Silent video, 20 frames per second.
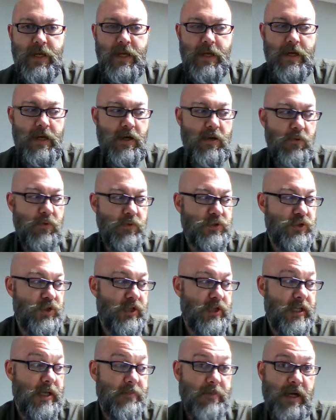uh,
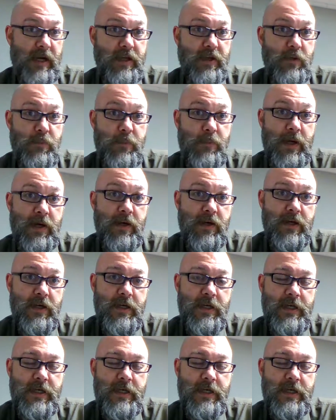should get my new pair,